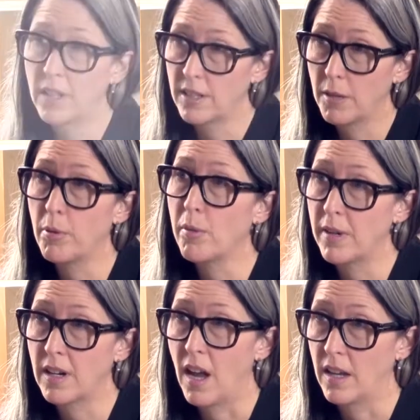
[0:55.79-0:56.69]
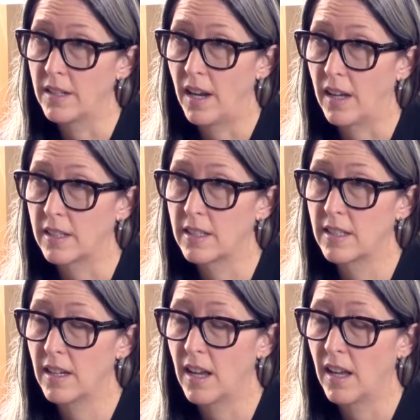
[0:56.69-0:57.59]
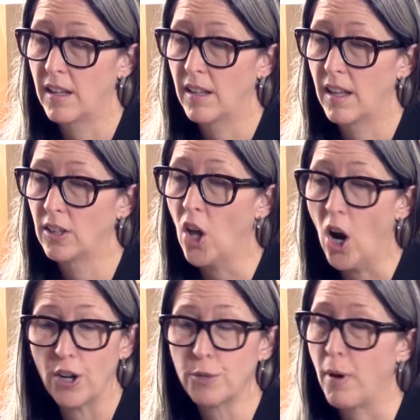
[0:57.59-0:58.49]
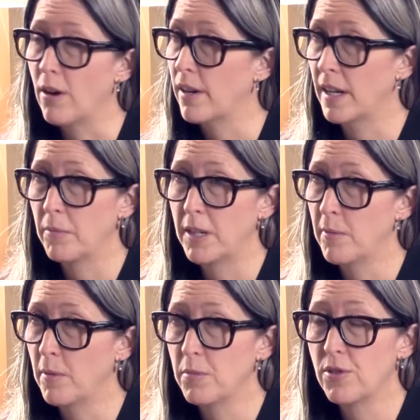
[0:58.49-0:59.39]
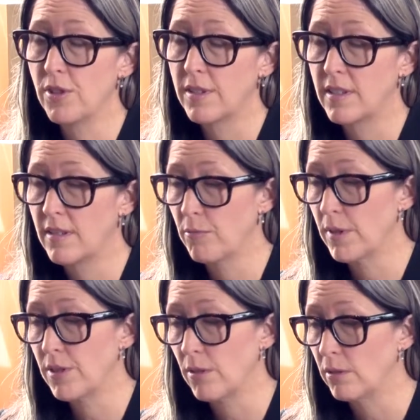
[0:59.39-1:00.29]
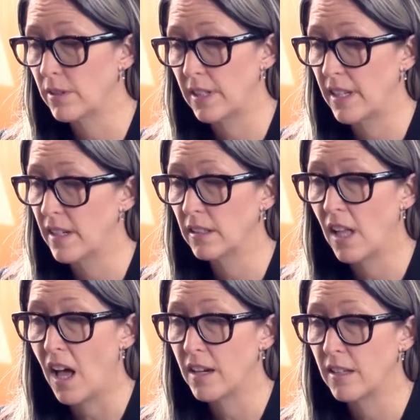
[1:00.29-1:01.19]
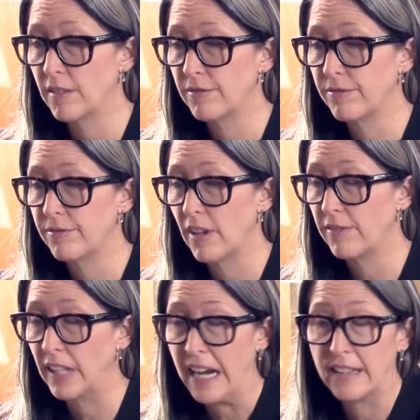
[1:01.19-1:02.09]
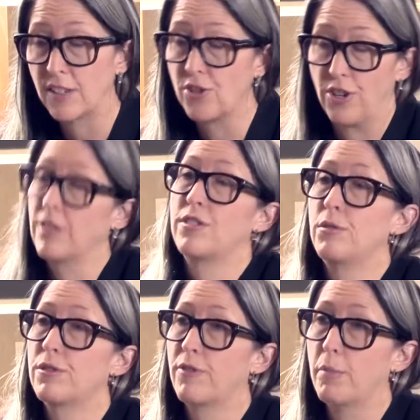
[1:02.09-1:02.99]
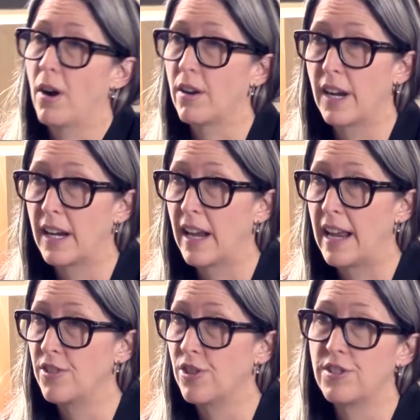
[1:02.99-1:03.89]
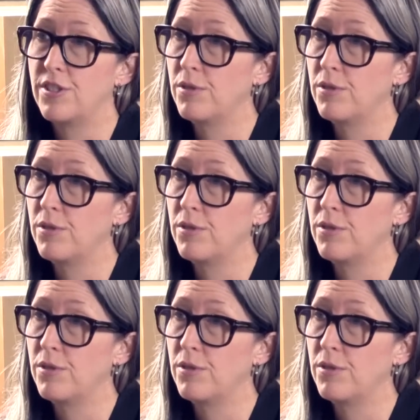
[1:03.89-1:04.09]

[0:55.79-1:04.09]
the suburban context, large parking minimums just result in a lot of land that's just used for parking and just